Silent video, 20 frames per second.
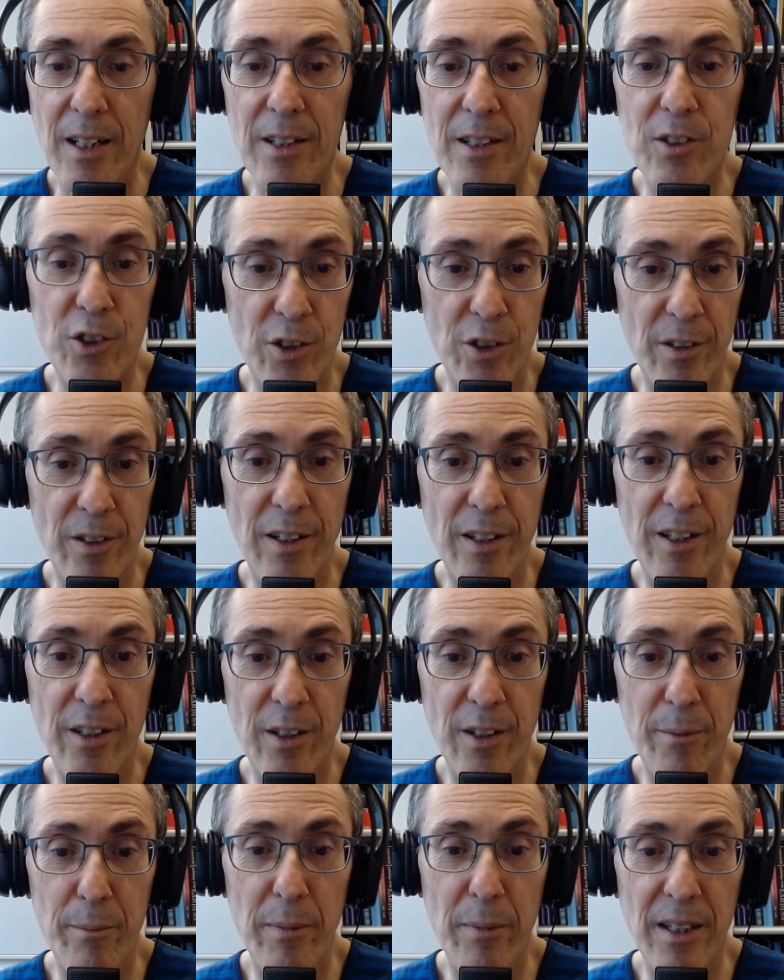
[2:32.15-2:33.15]
It certainly
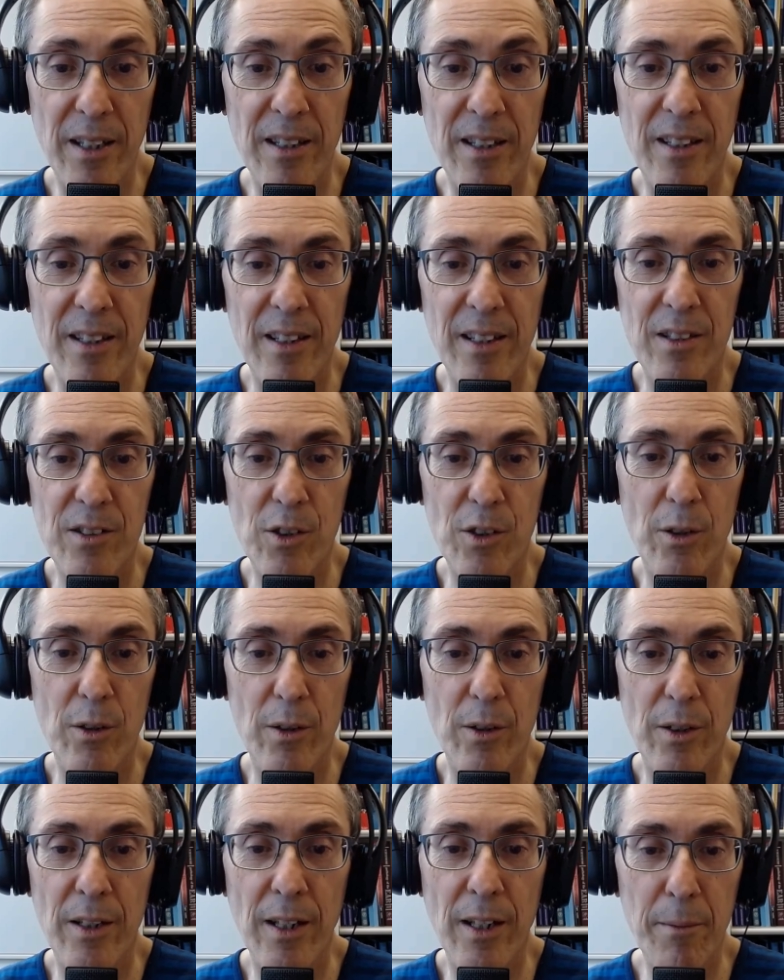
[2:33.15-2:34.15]
could be. So
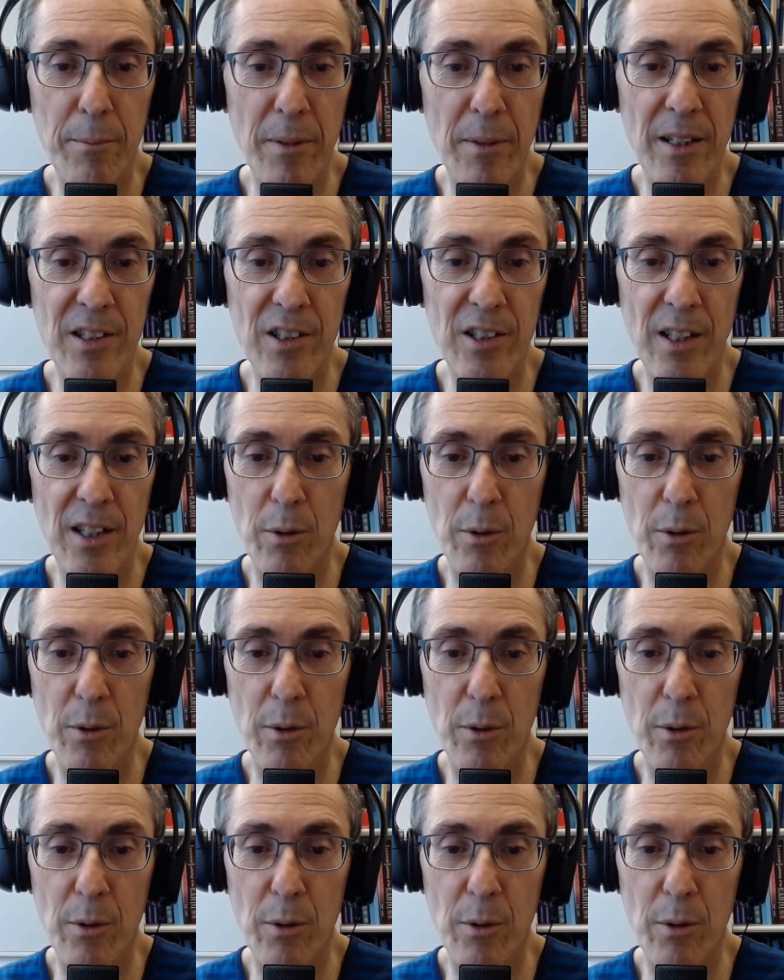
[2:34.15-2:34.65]
in that patient,